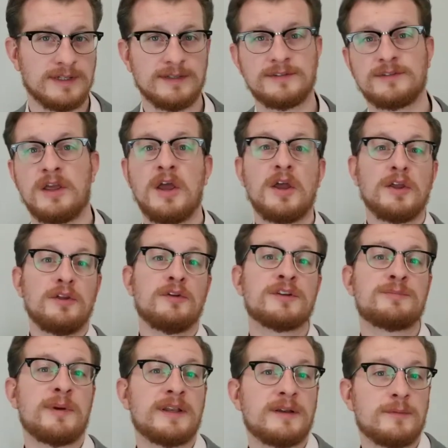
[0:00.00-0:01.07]
is you're
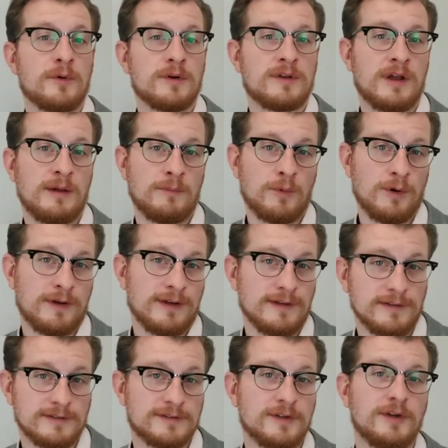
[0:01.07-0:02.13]
spending more time
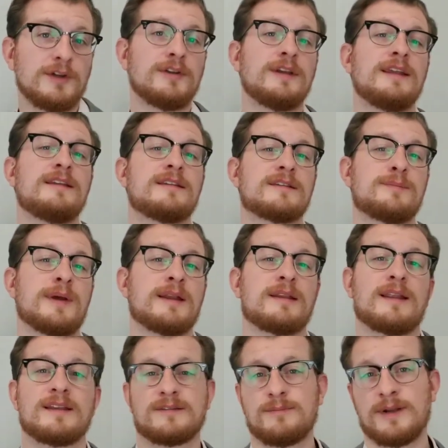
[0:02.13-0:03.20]
working, so you need to spend
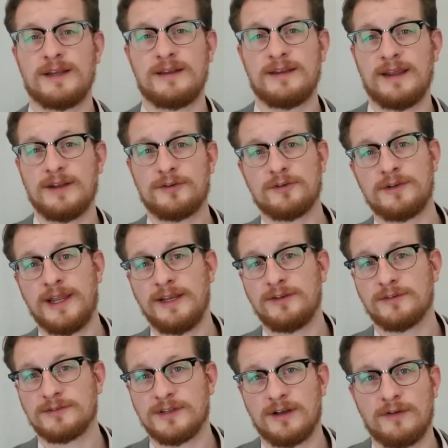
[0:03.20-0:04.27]
less money to entertain
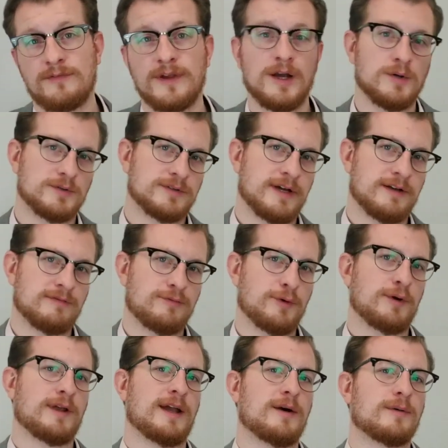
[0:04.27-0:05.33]
yourself outside of
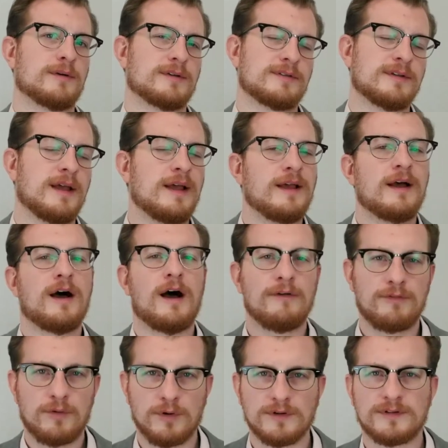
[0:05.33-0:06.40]
work hours.
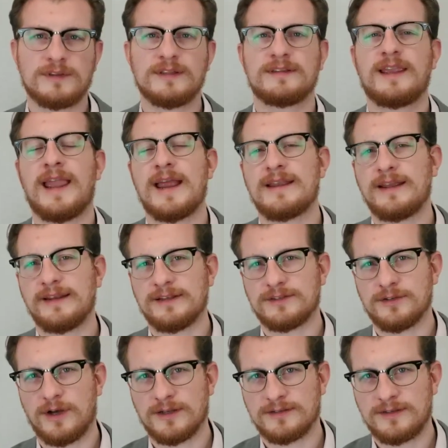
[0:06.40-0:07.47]
Of course, this can get
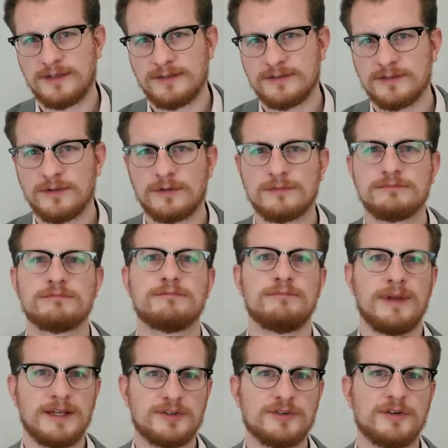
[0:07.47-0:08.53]
exhausting, so
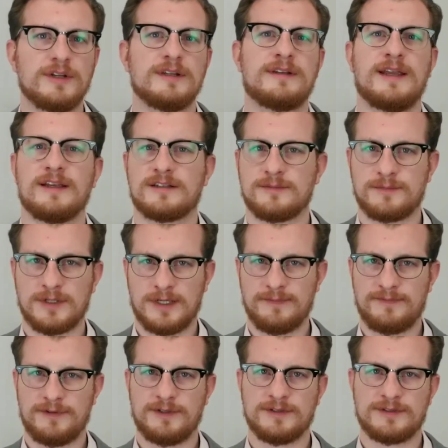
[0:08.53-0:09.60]
make sure you take some
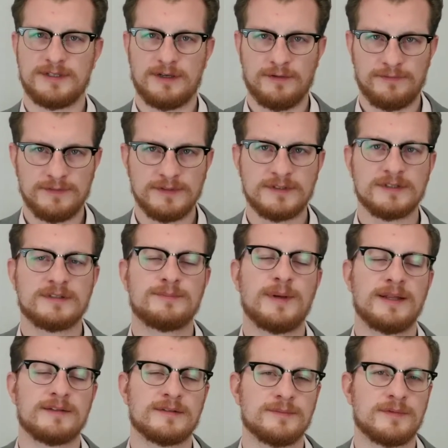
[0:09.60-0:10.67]
time for yourself and to
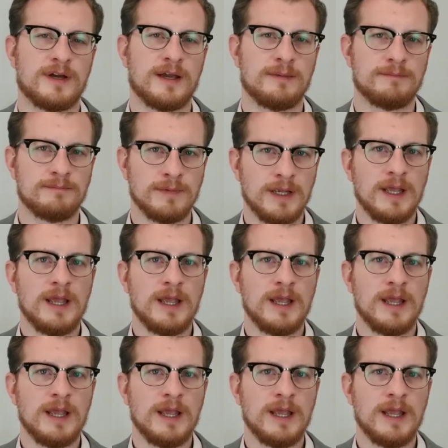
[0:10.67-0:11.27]
spend some time